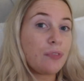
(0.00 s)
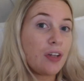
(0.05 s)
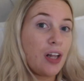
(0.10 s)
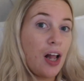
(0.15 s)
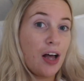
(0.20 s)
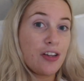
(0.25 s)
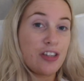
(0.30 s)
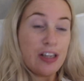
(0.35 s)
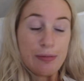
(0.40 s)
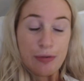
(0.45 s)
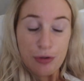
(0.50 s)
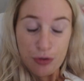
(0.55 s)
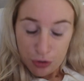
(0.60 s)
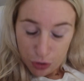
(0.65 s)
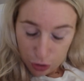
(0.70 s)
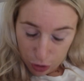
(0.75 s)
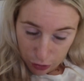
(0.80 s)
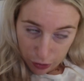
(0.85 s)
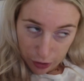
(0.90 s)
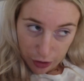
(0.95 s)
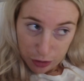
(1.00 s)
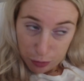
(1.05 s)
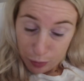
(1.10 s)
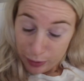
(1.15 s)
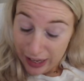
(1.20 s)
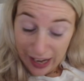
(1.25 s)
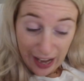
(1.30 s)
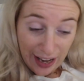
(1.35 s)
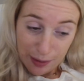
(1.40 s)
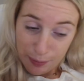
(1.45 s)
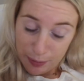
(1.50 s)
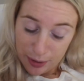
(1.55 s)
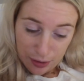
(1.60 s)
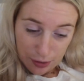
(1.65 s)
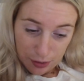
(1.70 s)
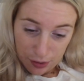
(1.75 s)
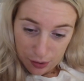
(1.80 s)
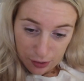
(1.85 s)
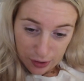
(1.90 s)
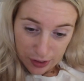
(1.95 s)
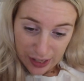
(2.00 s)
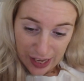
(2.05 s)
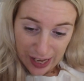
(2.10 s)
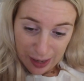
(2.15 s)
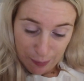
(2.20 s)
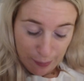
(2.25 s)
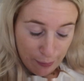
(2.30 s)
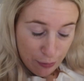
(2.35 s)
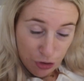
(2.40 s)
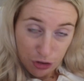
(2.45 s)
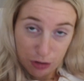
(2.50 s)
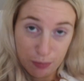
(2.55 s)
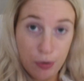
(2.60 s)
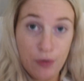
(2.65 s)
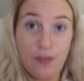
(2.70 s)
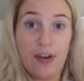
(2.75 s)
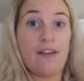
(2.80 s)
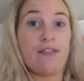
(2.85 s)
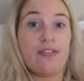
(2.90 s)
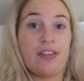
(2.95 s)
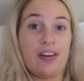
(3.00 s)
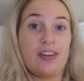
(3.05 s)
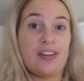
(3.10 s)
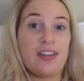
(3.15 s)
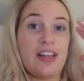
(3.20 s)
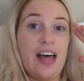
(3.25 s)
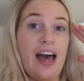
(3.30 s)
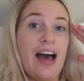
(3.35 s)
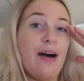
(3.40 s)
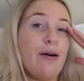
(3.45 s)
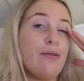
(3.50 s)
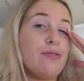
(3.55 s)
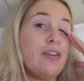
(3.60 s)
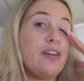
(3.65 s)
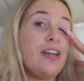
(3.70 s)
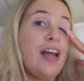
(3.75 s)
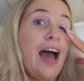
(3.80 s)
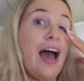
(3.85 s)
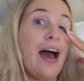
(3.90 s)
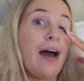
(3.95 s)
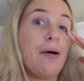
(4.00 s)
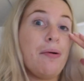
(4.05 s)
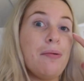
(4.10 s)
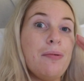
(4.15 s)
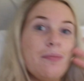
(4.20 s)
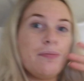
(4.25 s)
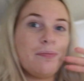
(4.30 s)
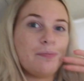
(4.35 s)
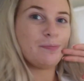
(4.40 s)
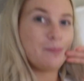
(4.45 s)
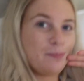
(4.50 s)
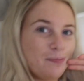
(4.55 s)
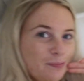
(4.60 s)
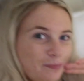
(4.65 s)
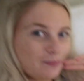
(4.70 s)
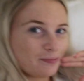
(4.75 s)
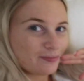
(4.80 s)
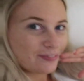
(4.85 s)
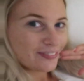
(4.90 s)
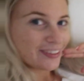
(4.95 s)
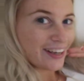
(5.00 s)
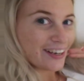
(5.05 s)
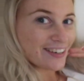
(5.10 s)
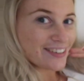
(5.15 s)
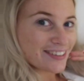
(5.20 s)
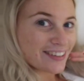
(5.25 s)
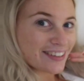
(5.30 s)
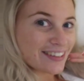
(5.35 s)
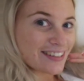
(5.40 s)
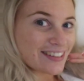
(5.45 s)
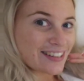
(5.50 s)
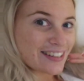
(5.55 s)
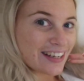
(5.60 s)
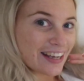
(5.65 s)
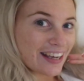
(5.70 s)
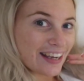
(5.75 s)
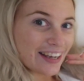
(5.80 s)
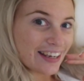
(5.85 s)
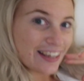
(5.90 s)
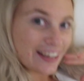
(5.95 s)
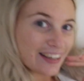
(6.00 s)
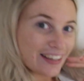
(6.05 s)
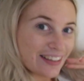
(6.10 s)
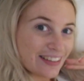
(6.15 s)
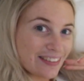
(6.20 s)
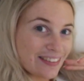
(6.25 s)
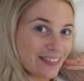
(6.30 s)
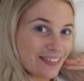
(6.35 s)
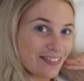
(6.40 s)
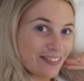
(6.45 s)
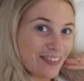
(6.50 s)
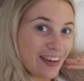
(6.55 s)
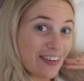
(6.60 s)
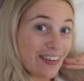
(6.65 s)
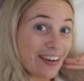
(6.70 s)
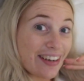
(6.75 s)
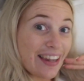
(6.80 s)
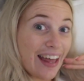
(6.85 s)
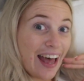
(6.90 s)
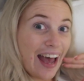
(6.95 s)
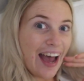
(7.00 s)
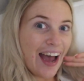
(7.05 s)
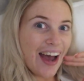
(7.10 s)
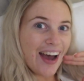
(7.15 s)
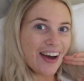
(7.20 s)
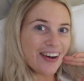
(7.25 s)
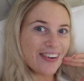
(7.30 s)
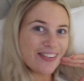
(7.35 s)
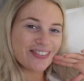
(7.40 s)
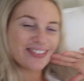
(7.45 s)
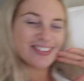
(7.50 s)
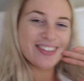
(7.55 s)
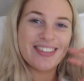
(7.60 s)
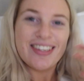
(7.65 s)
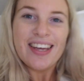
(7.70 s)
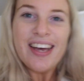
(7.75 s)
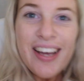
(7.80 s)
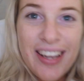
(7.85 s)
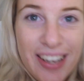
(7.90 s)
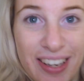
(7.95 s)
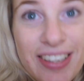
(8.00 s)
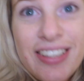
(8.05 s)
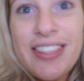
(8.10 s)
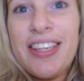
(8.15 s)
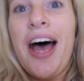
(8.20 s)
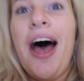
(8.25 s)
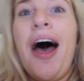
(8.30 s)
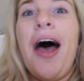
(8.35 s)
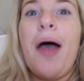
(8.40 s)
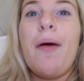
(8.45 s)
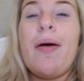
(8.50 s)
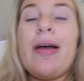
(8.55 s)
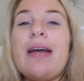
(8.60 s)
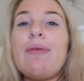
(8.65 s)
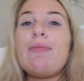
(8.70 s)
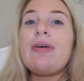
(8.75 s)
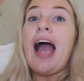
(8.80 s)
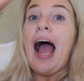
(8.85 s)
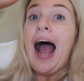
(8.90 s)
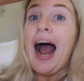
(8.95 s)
last time you saw us, we hadn't been on holiday and we were just moving everything to the house. And now, as you can see, we're in the house! So, we